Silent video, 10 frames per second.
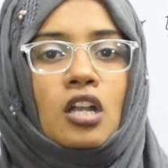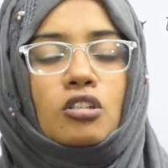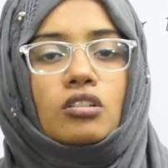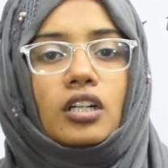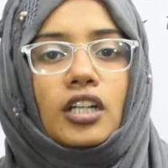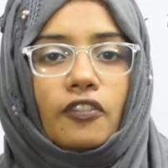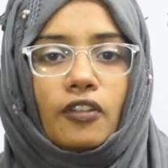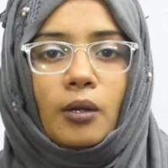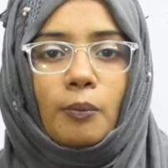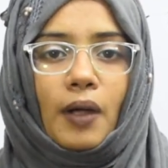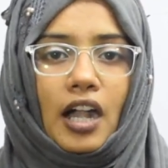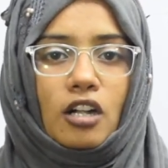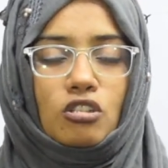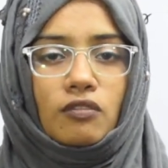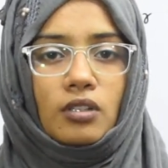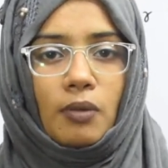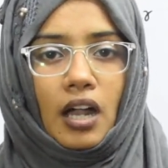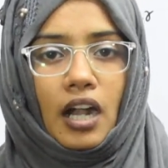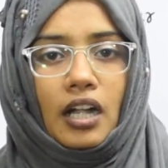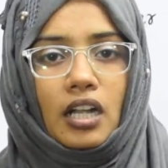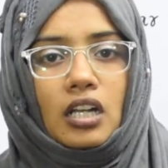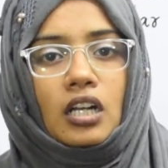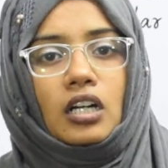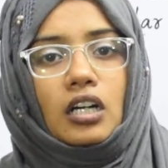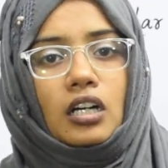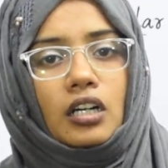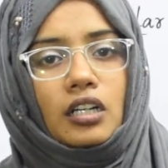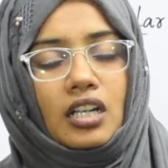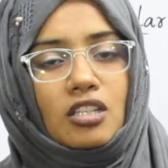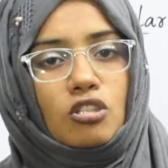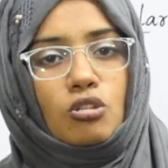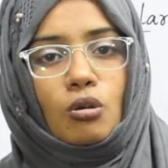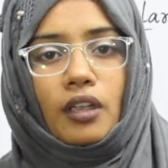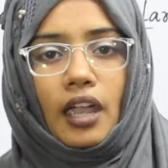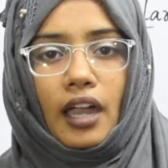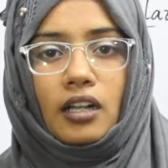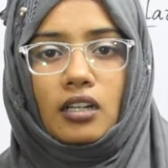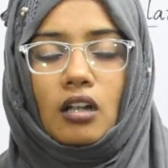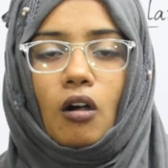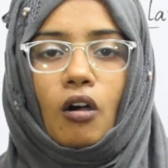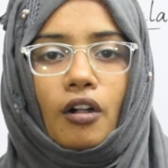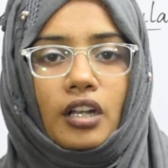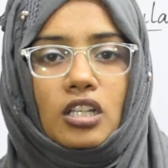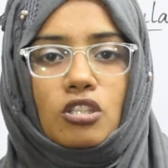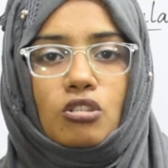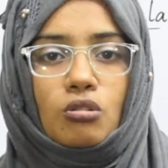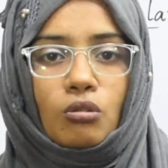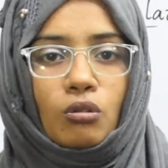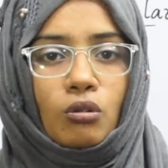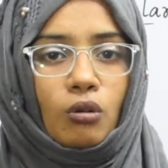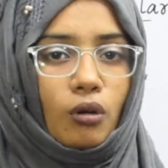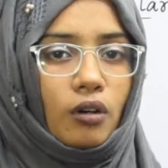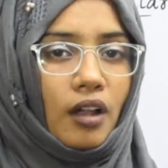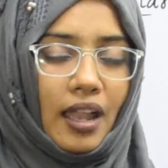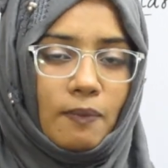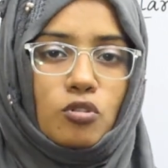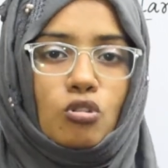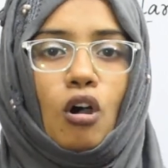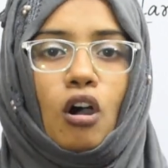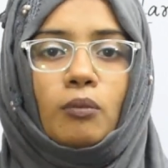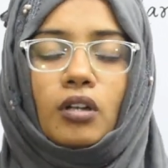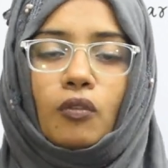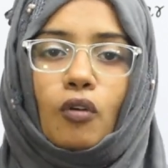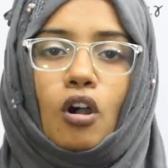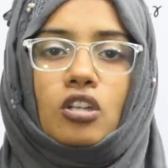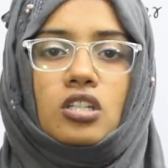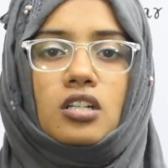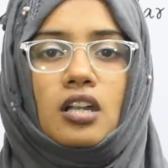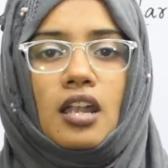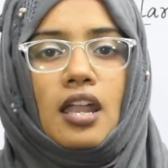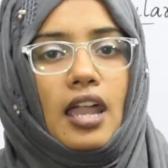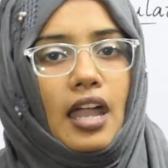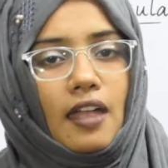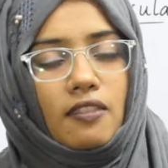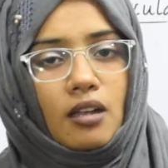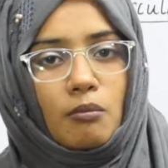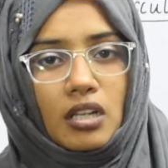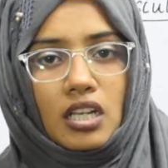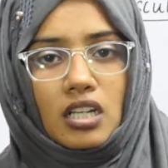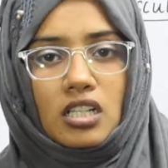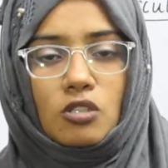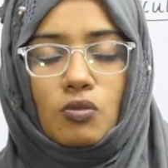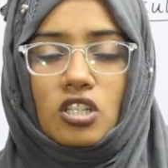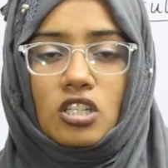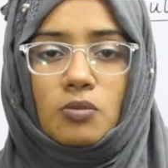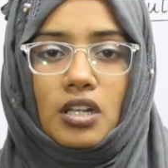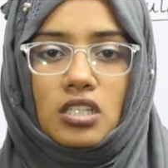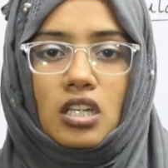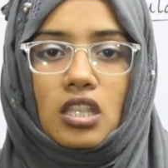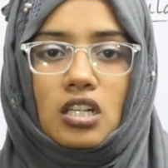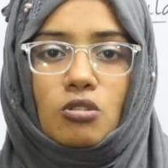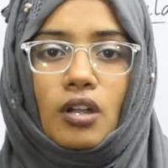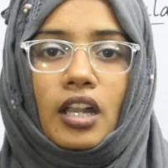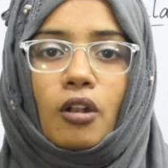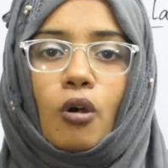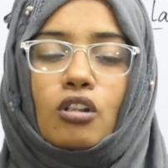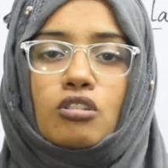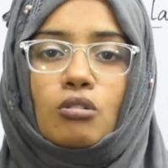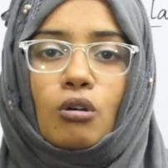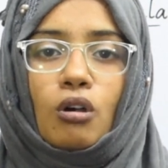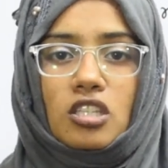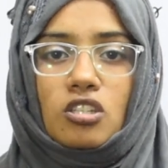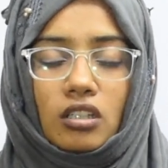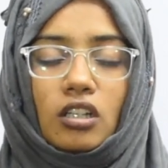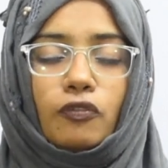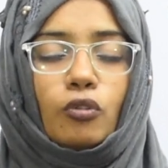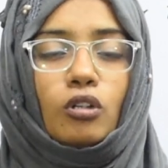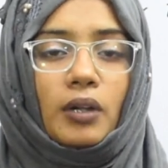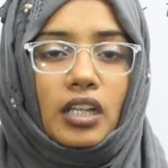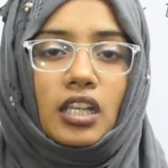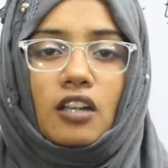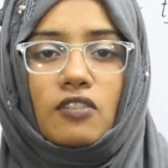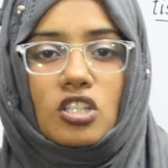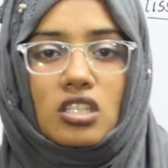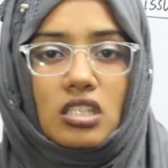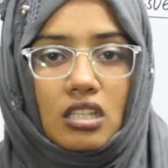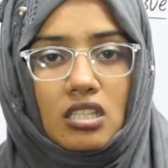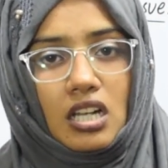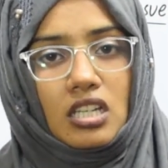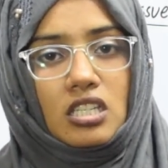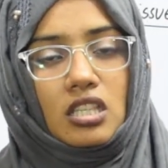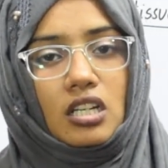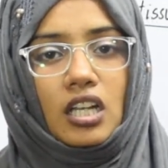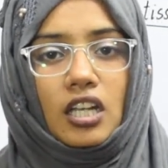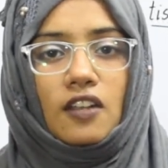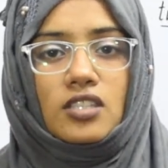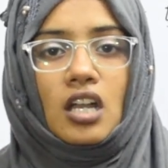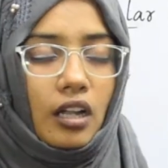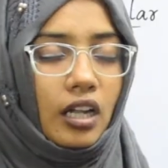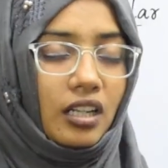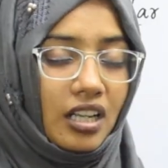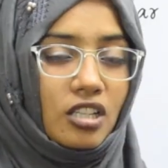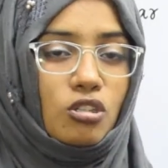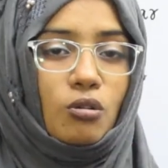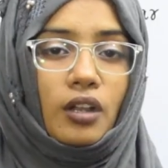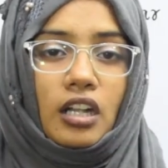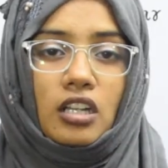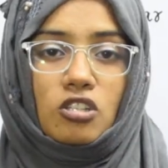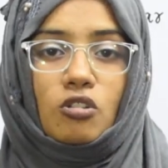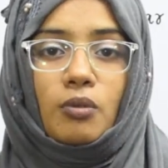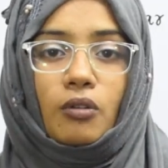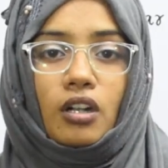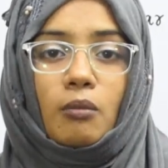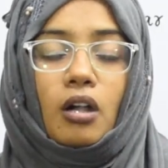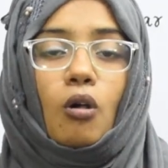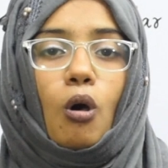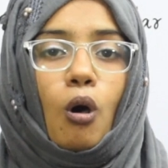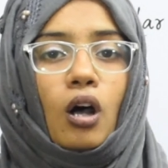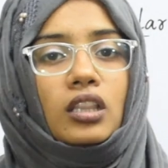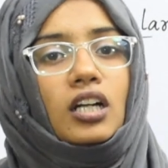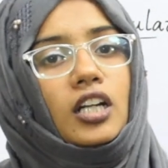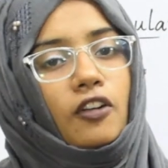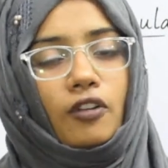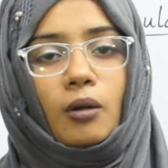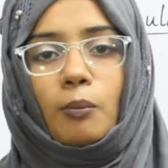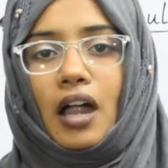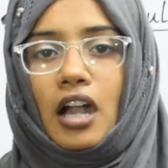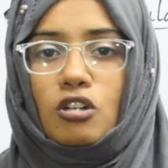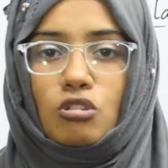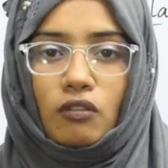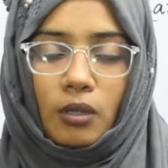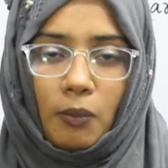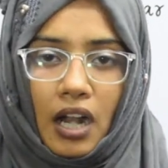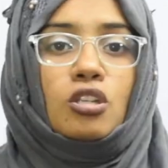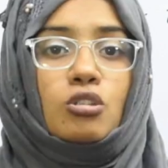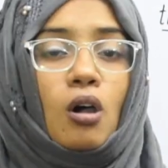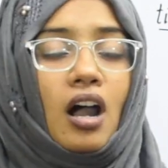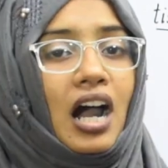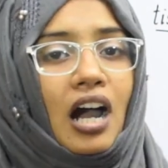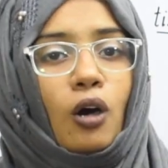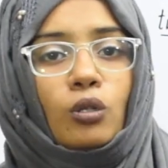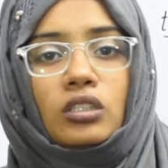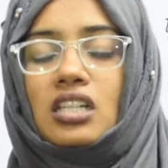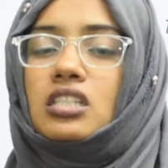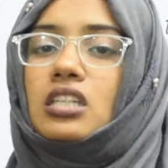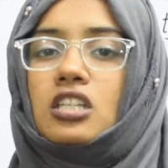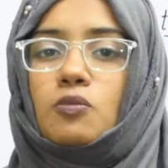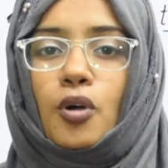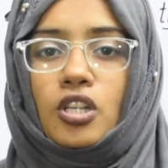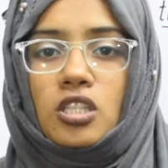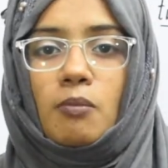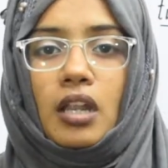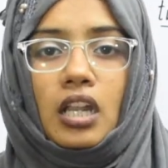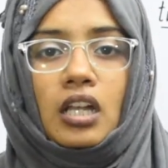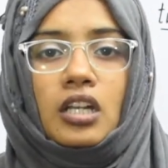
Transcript: So, the different parts of the plant uh, needs to get or needs to uh, absorb the water and the minerals which is present in the soil and also uh, the food material which is synthesized in the leaves it needs to get distributed among all the different parts of the plant. So how this is possible?